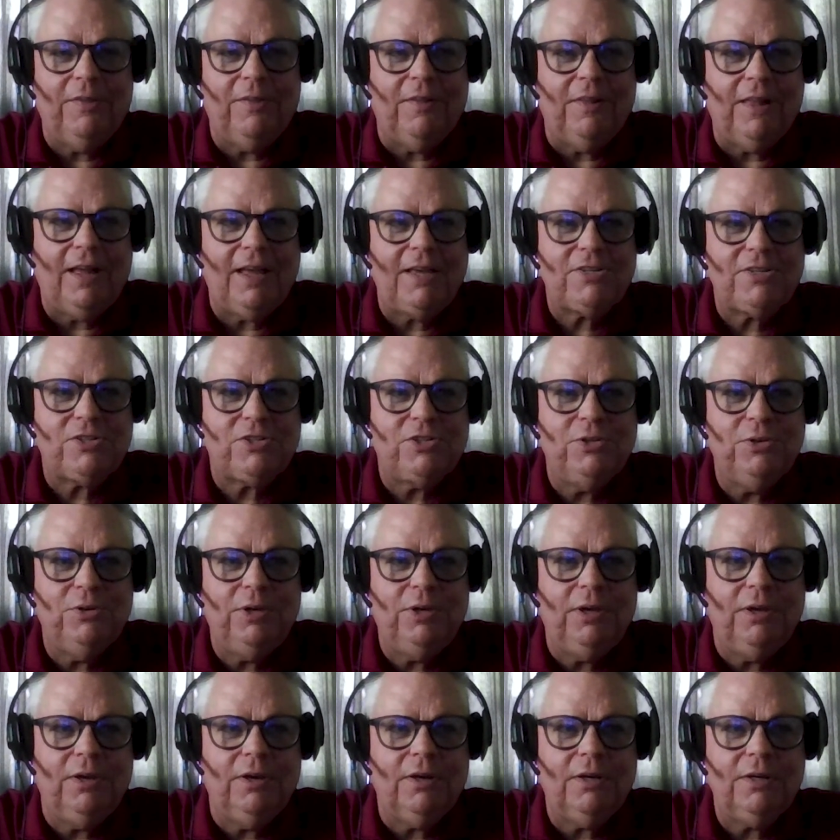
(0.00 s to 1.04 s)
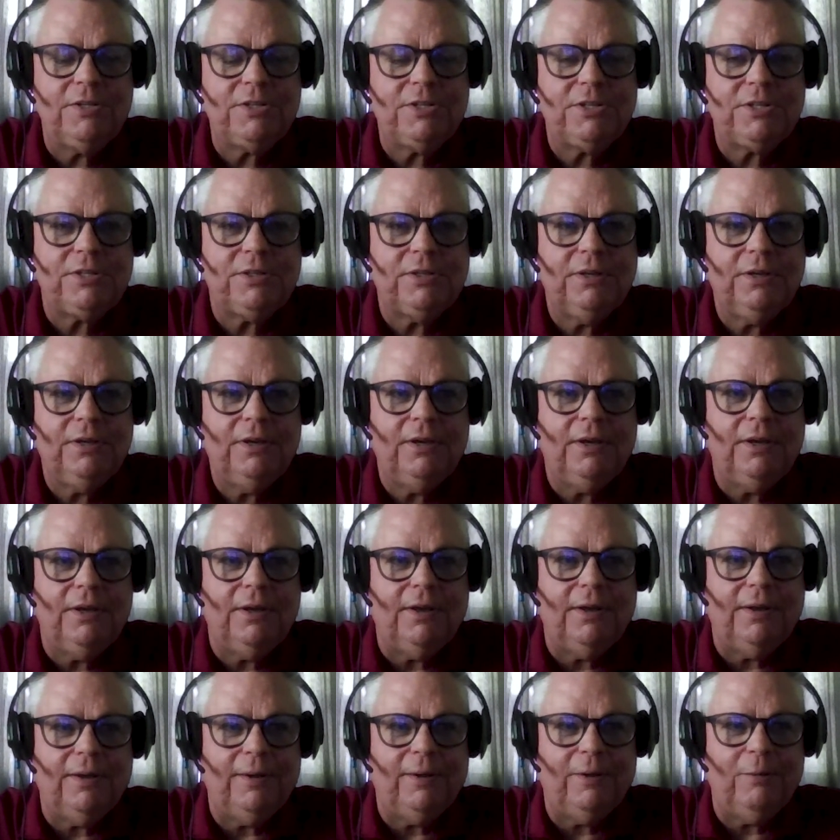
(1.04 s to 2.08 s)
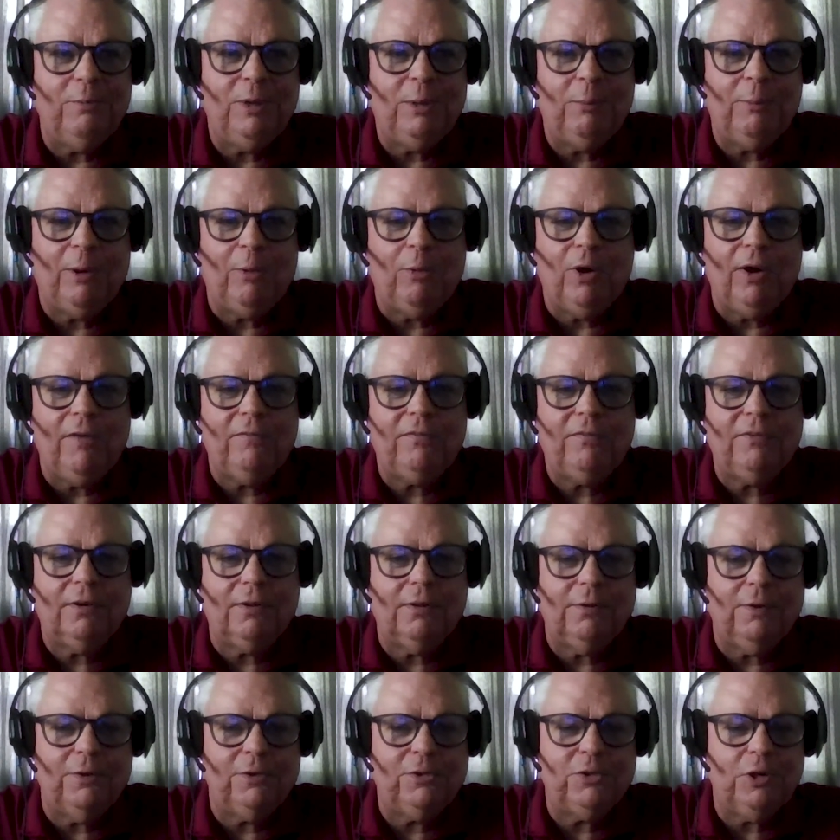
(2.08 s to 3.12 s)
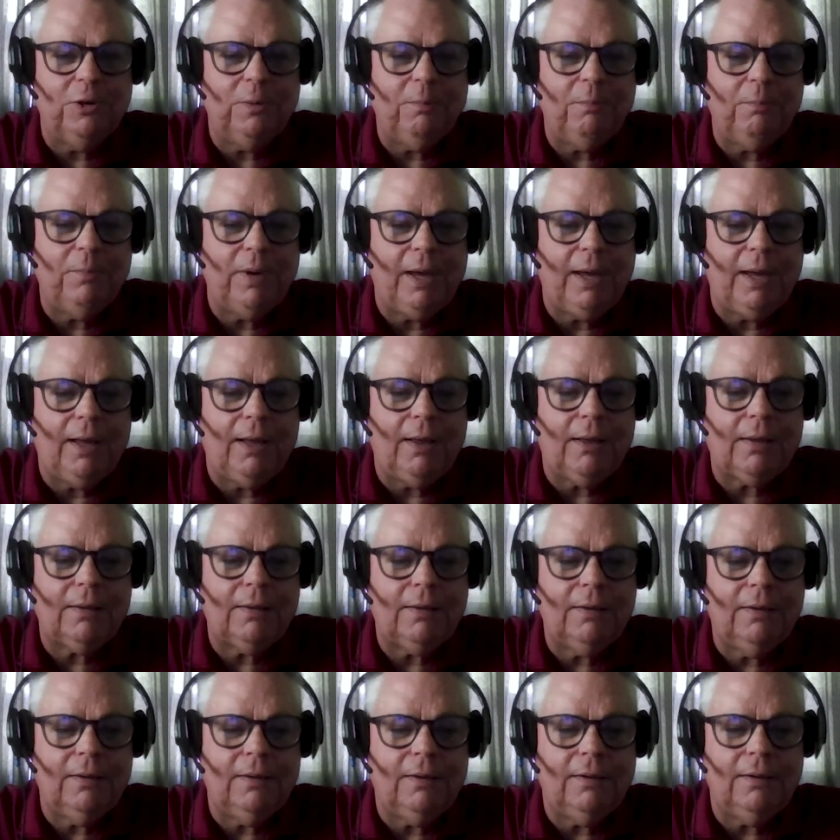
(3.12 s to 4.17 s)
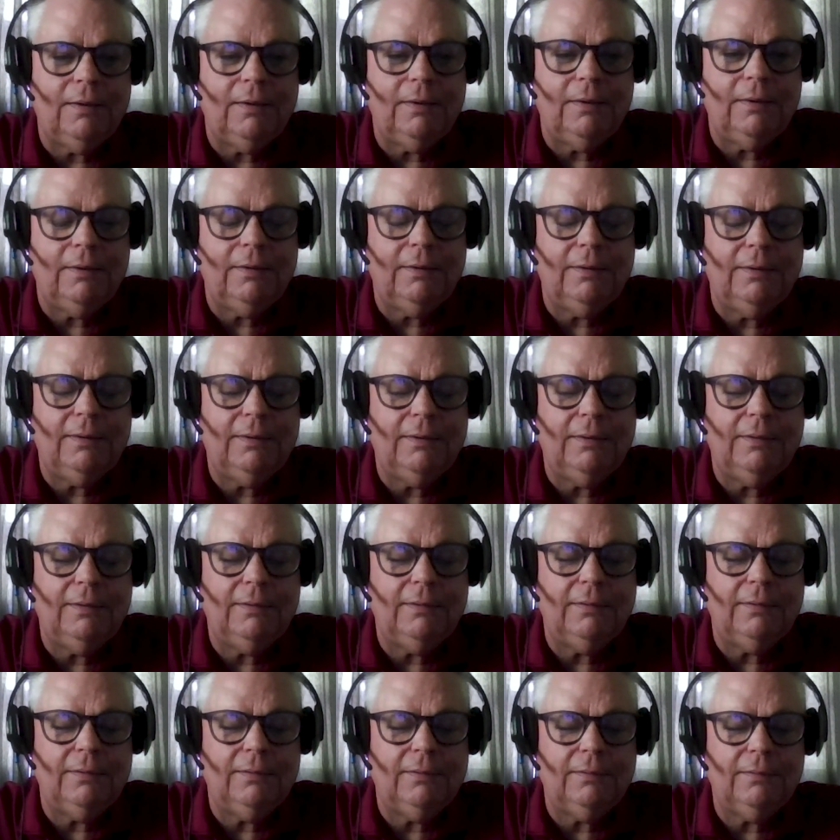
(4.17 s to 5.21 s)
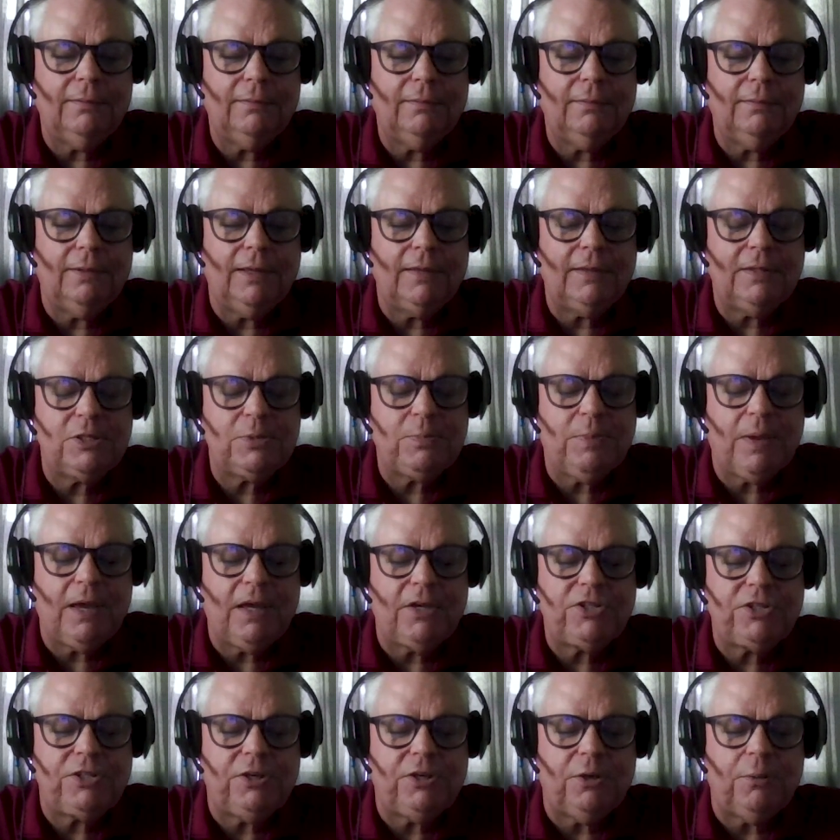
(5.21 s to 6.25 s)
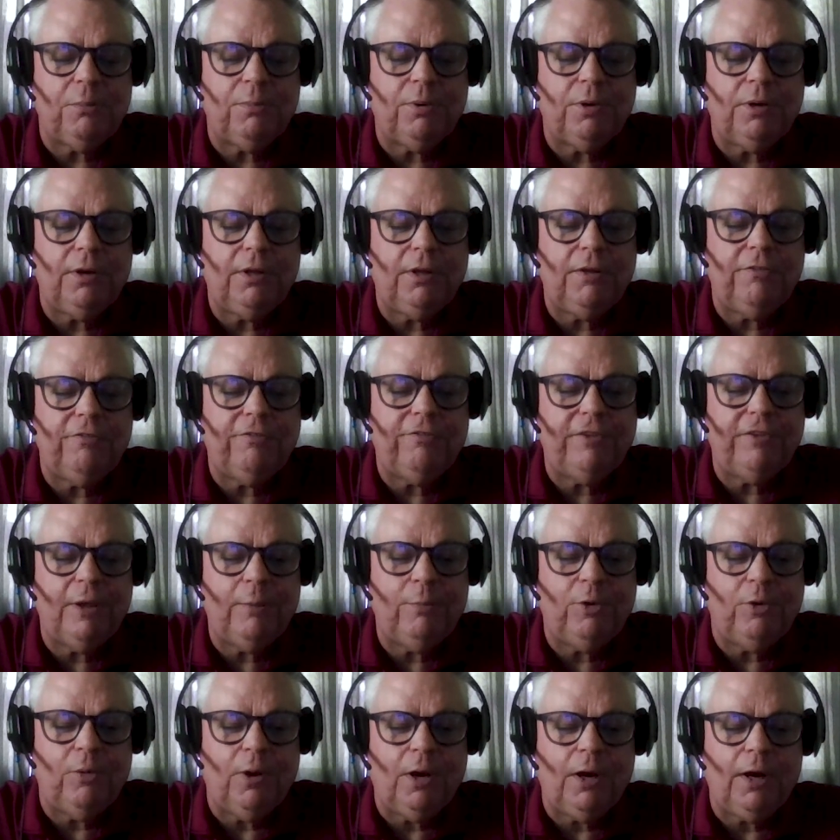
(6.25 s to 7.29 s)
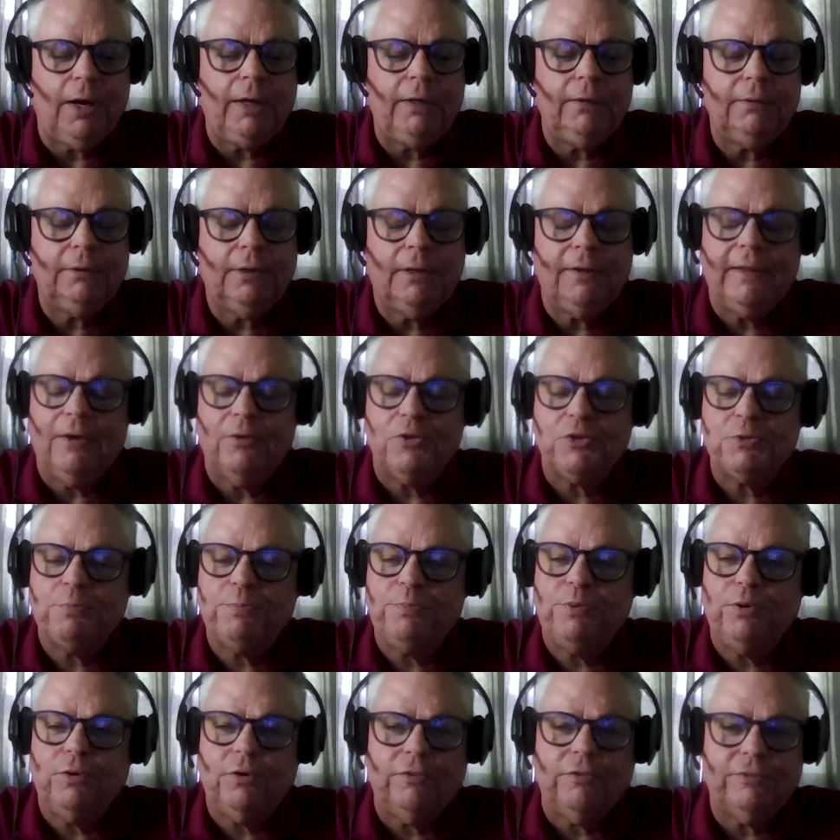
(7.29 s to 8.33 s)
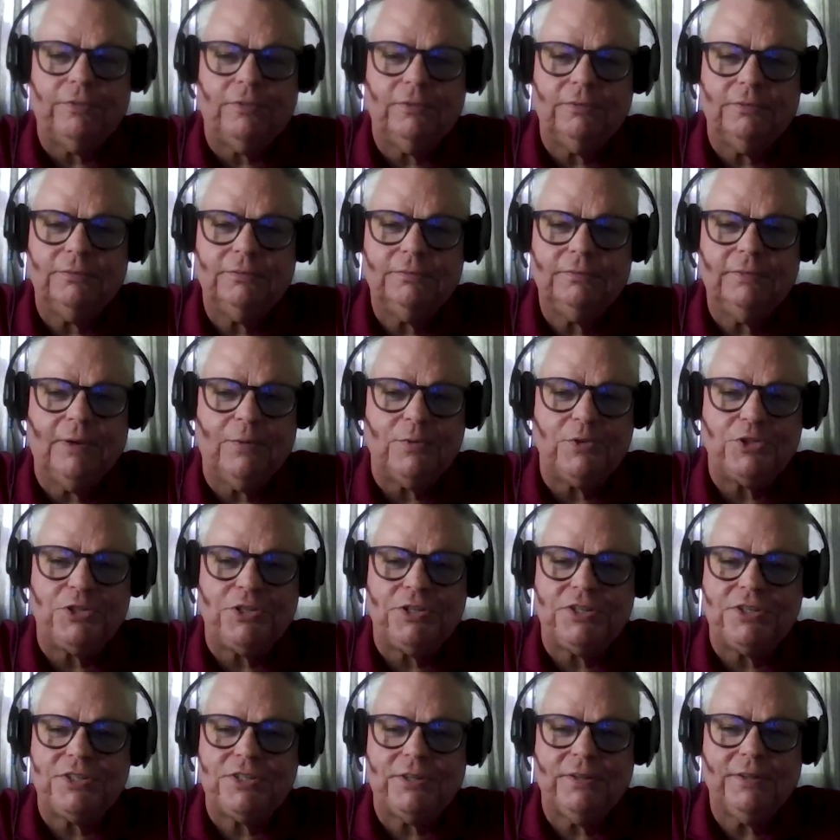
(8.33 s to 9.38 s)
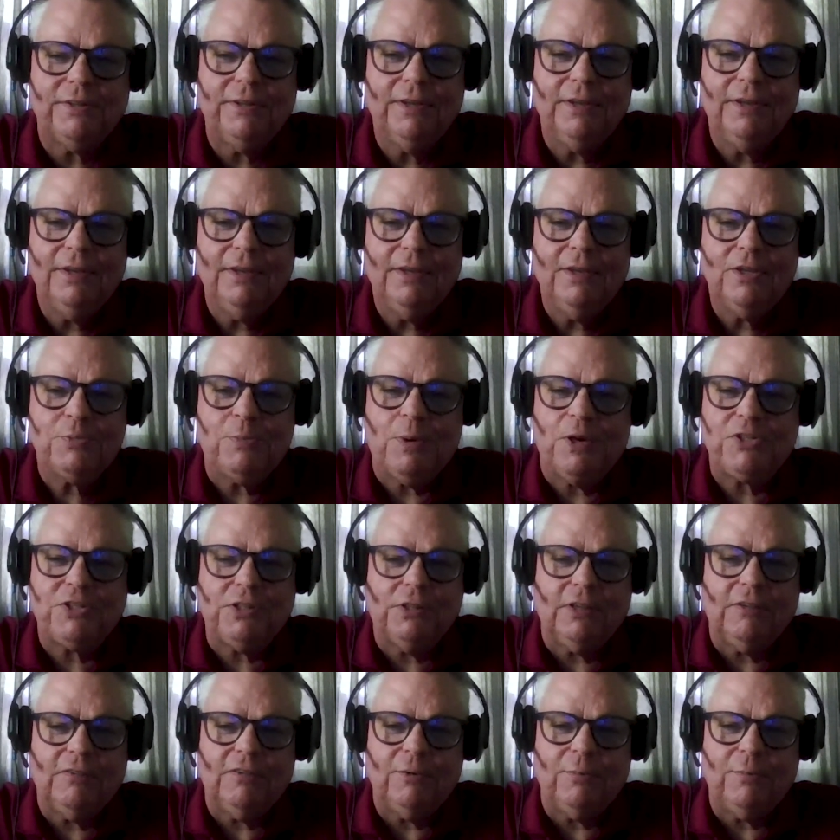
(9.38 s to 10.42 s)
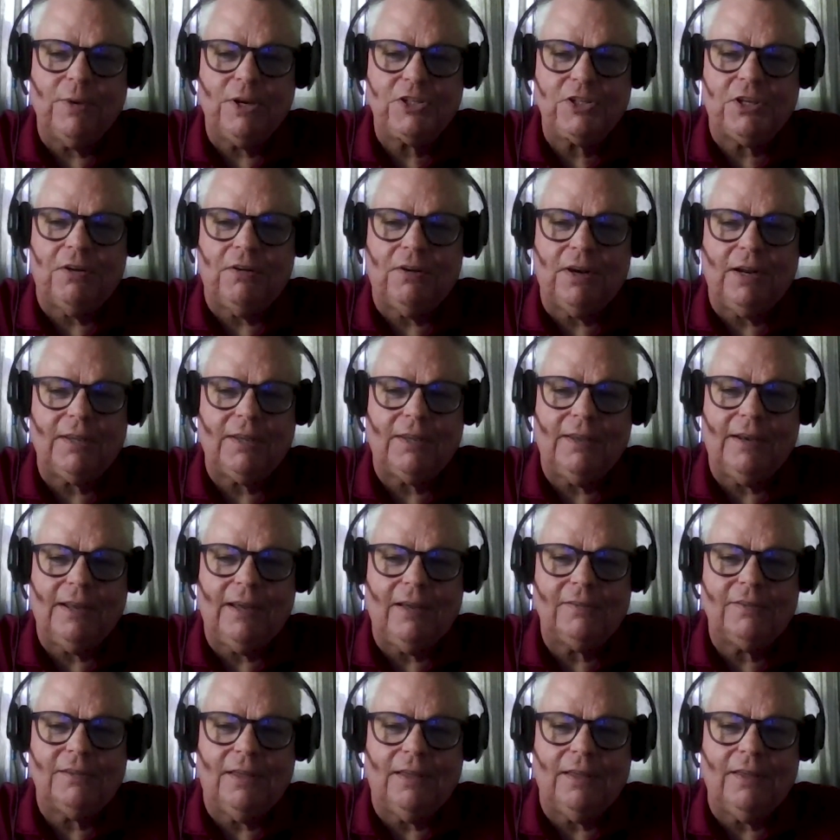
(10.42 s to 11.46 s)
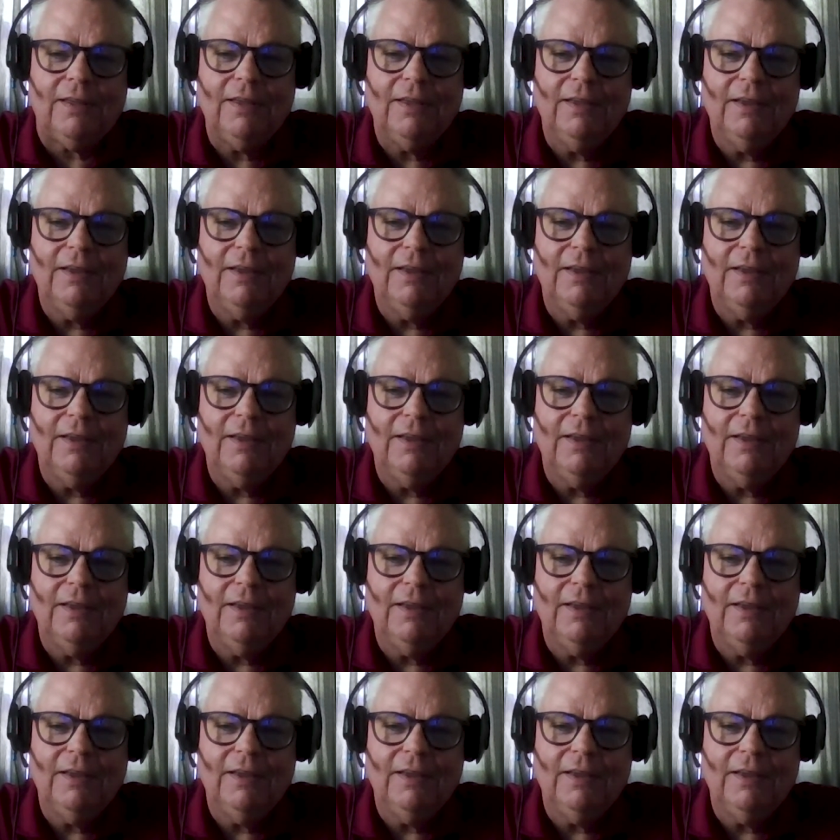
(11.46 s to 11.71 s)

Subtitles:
in the last 2 years, me and my wife took a little trip back, not this past year, but in February, and that was beautiful. That was just, especially living in Michigan, right? Get out to